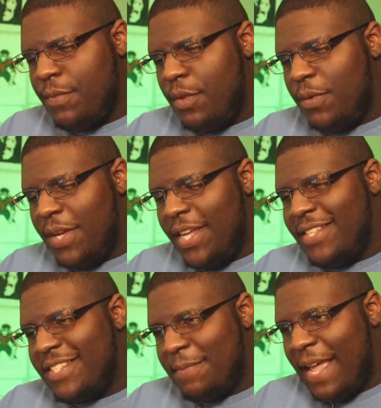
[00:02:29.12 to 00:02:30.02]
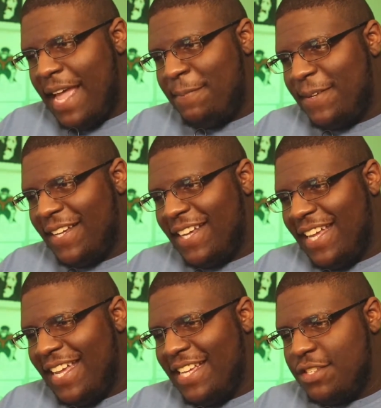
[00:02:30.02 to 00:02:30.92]
what ends up happening
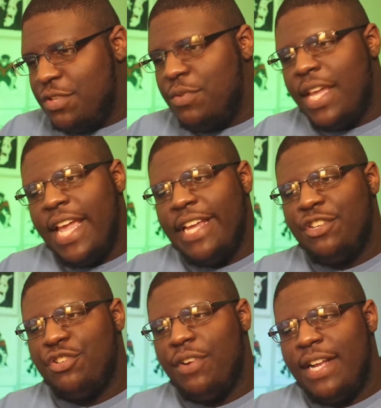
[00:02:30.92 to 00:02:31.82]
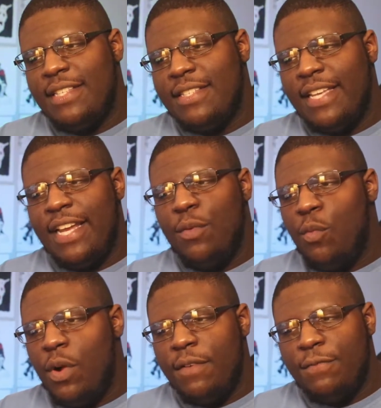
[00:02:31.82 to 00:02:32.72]
is you can't translate
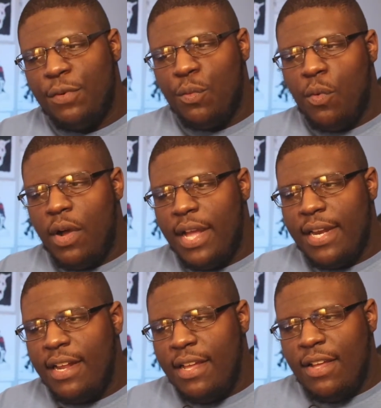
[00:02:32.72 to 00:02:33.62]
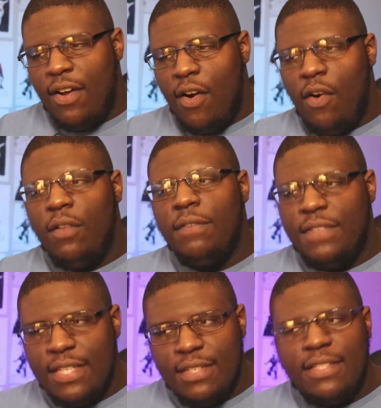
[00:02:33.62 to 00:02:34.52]
one for one all
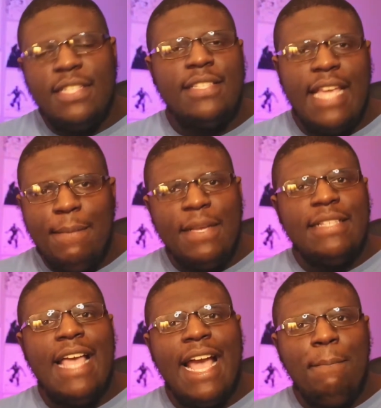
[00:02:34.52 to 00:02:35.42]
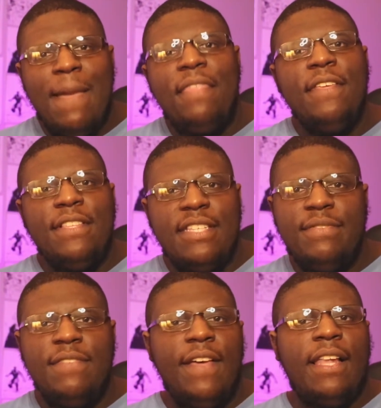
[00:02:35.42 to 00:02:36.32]
of the, the same exact methods
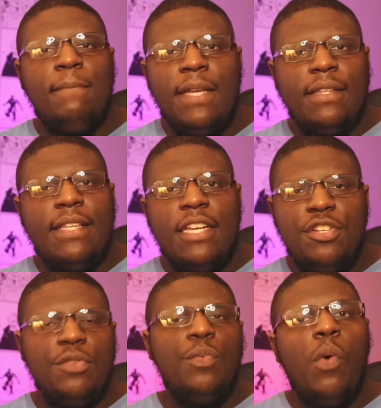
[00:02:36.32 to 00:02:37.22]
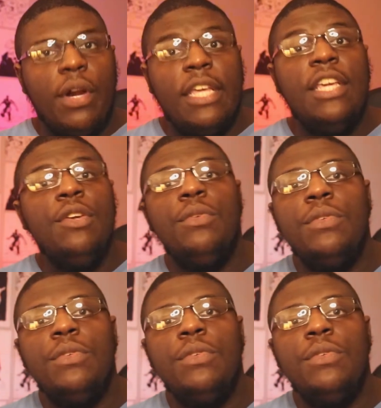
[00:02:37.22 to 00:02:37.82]
of development that you'd want to use.